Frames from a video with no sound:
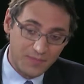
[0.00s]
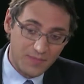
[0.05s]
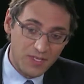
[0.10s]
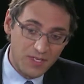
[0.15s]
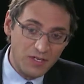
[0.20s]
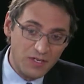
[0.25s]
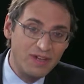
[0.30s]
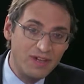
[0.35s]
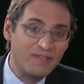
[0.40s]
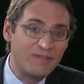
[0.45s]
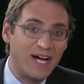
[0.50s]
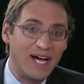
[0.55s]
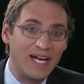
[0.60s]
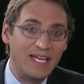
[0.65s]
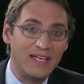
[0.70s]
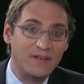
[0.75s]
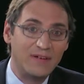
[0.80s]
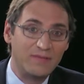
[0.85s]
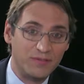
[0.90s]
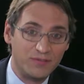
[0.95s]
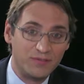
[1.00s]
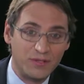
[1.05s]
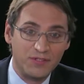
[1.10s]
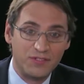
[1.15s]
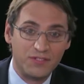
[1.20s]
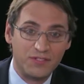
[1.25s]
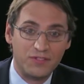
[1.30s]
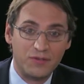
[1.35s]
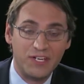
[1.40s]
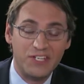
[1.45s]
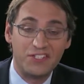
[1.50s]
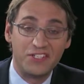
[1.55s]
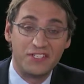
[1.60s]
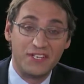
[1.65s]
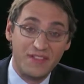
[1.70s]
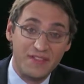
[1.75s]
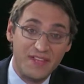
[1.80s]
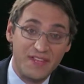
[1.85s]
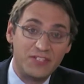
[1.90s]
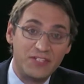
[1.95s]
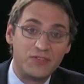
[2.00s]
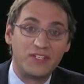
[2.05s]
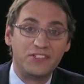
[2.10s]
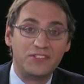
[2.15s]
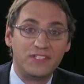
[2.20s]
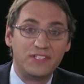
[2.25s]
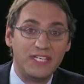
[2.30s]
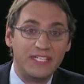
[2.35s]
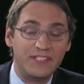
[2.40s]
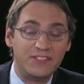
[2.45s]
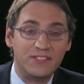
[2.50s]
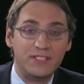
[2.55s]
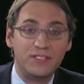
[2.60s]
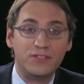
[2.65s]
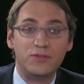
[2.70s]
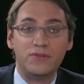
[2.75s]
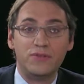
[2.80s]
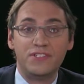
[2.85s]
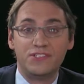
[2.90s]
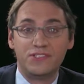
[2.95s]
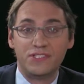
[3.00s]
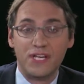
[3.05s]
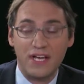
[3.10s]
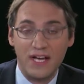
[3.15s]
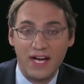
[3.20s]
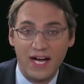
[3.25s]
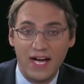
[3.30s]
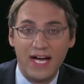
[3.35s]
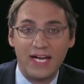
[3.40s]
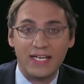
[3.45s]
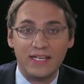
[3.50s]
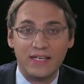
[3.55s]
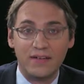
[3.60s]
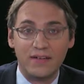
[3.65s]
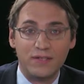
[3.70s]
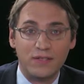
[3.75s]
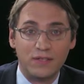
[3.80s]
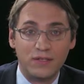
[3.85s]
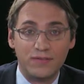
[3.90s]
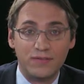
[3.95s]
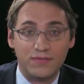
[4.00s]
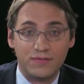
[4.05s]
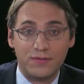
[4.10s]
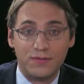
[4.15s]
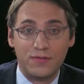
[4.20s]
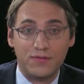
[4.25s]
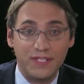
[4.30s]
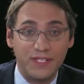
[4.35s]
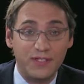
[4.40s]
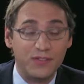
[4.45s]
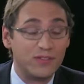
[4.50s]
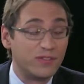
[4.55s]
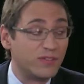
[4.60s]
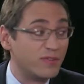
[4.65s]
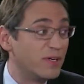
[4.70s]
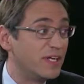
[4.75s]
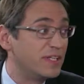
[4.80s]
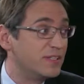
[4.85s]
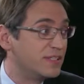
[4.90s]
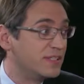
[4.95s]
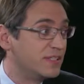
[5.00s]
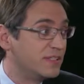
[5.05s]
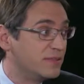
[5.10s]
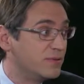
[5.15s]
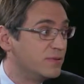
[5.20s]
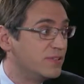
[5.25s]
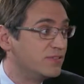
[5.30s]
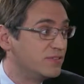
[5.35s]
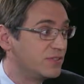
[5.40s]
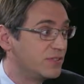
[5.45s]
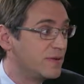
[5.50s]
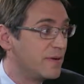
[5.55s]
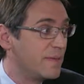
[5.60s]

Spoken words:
you have a high level of concentration, and that translates into this high level of idiosyncratic risk.